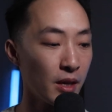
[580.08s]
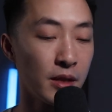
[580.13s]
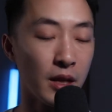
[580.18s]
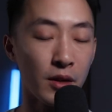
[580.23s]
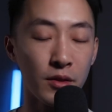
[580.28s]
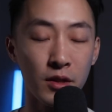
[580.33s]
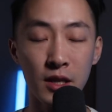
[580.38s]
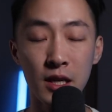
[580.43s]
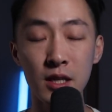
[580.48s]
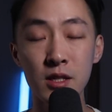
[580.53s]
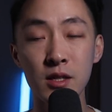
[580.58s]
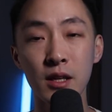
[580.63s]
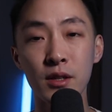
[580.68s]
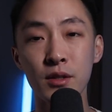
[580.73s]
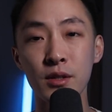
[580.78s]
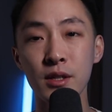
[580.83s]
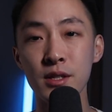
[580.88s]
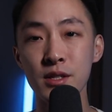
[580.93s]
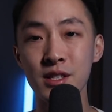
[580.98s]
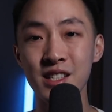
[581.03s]
Now, the next
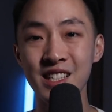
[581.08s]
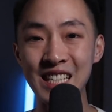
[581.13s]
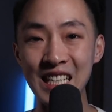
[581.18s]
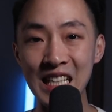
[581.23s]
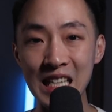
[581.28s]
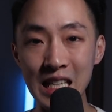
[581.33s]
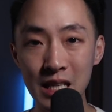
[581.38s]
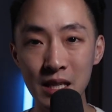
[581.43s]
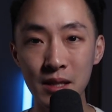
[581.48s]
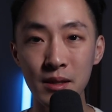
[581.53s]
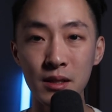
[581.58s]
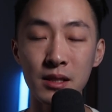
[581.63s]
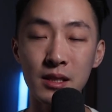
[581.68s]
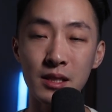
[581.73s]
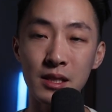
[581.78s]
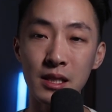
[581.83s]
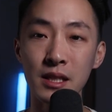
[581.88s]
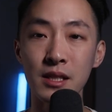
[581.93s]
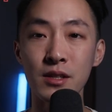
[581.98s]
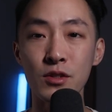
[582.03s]
letter is D.
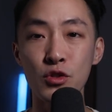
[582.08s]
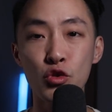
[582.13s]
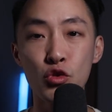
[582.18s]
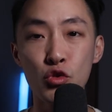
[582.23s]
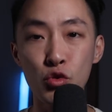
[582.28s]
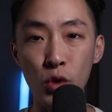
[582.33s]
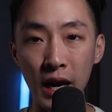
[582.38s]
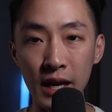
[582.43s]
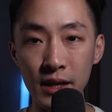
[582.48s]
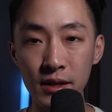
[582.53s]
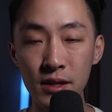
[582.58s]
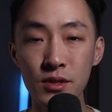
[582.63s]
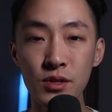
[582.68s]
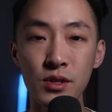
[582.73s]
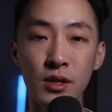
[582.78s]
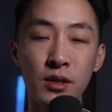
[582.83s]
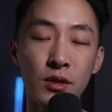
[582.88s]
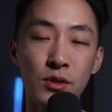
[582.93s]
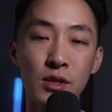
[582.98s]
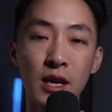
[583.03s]
D is
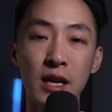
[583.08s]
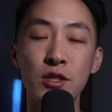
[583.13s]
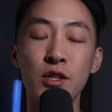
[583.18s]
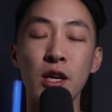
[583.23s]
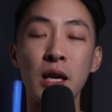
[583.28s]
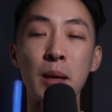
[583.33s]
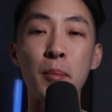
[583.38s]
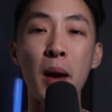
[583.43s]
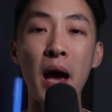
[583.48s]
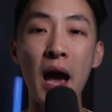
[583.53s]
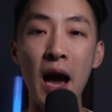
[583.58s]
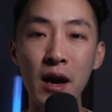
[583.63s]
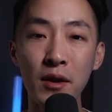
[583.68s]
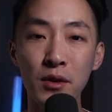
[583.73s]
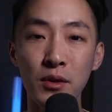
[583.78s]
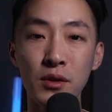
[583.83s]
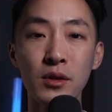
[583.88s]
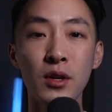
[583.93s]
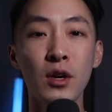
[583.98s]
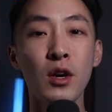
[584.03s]
dryness, and there's actually a
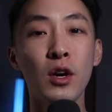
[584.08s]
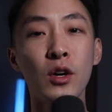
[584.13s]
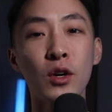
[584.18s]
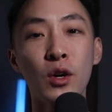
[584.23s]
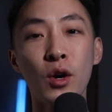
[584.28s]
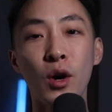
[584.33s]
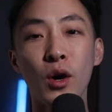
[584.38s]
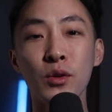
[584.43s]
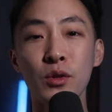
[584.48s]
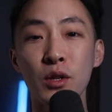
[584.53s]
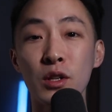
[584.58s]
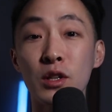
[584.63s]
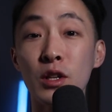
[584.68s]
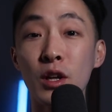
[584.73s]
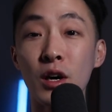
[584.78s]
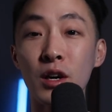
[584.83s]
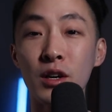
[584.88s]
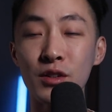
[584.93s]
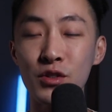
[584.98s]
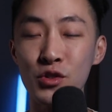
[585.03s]
pattern called
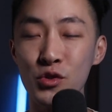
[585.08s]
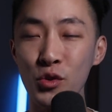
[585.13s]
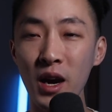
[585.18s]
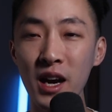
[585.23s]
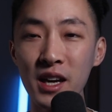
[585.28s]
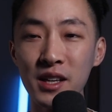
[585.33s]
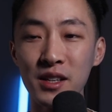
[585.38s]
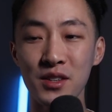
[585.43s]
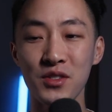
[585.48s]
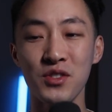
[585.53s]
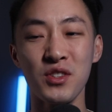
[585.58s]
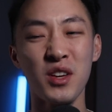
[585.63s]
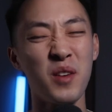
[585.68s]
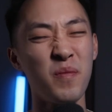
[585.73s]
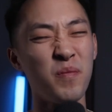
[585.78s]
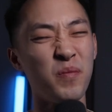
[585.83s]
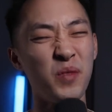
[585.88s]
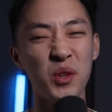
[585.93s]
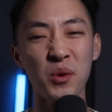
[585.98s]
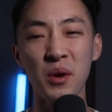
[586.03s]
lung dryness.
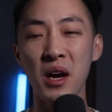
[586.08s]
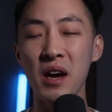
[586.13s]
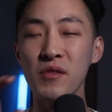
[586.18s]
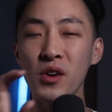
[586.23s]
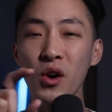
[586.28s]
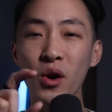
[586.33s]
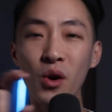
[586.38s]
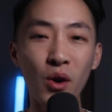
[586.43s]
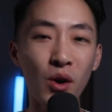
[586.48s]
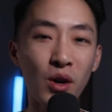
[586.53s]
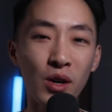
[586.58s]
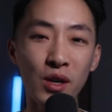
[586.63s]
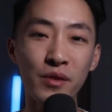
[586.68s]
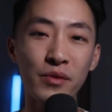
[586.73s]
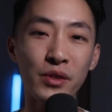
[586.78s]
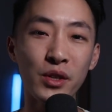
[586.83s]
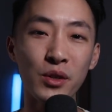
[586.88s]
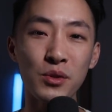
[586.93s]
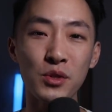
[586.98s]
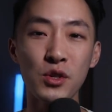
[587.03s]
And you have all
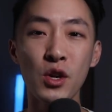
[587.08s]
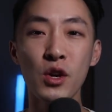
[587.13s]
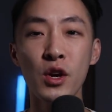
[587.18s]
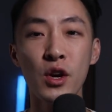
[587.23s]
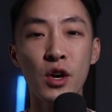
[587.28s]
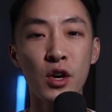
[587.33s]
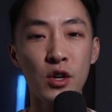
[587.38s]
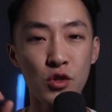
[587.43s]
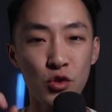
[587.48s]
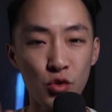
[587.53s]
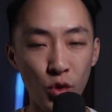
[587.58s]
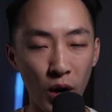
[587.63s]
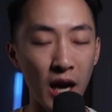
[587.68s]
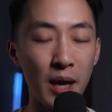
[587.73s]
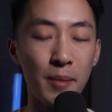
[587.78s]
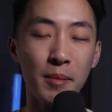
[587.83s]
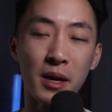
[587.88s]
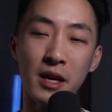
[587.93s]
of those dry